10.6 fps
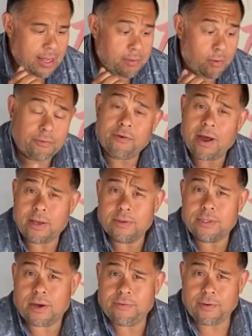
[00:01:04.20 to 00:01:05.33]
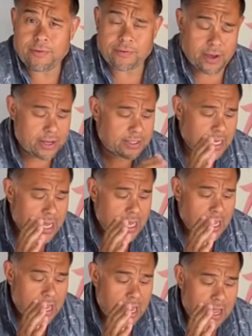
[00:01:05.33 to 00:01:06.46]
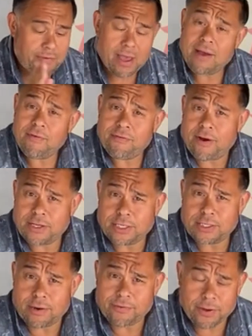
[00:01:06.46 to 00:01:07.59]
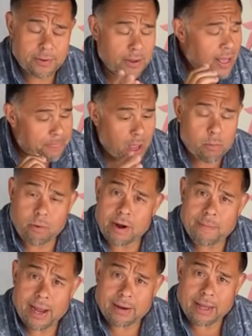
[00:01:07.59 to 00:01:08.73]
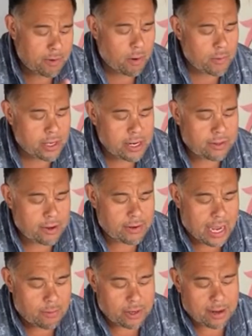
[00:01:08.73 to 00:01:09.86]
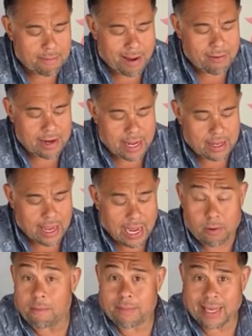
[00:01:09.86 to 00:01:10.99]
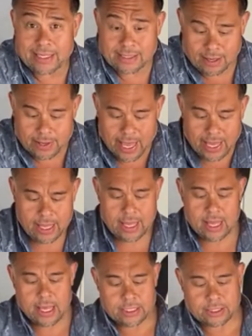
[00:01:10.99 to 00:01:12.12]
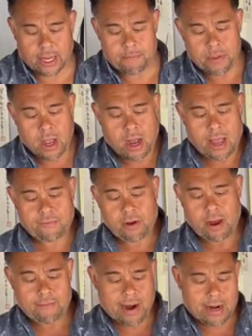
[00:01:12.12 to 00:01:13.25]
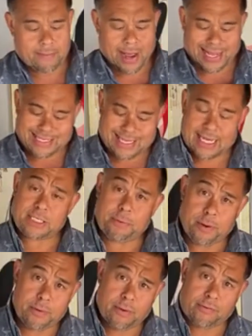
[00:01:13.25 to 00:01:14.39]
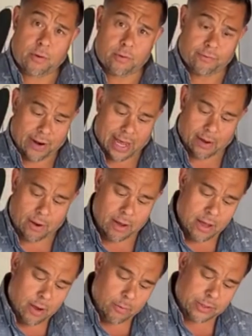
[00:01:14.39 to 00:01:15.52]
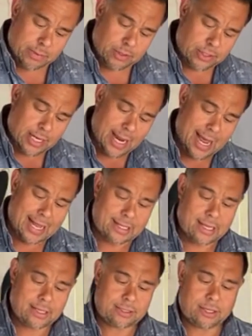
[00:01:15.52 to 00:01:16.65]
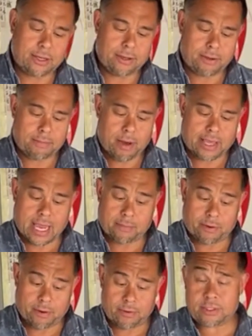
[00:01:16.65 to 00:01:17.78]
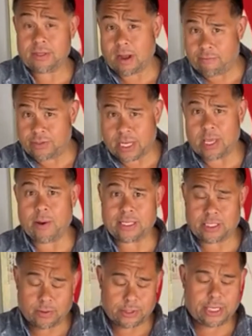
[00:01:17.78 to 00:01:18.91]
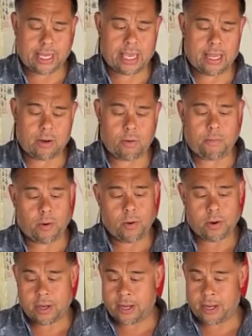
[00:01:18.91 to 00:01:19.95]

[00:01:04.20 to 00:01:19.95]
or fry your tofu first. If you haven't fried your tofu, don't worry about it. What we're going to do now, we're going to marinate our meat, okay? So I've got around about a teaspoon of corn flour, which I'm just going to add to my king prawns. Obviously, you add to your chicken or pork.